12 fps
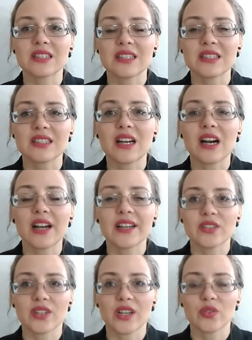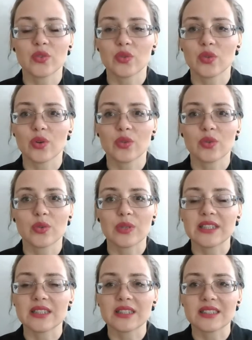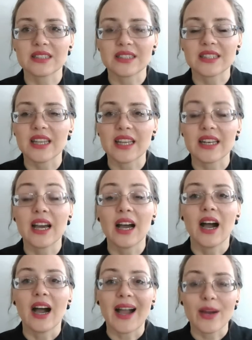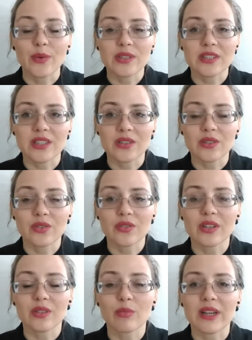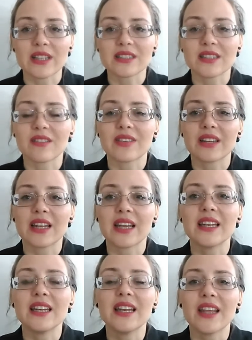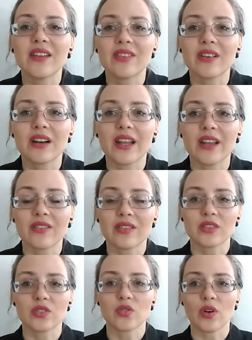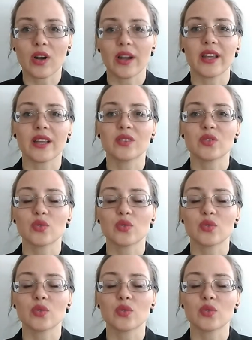this guy tried to talk to is insane. I was introvert myself, and I never ever tried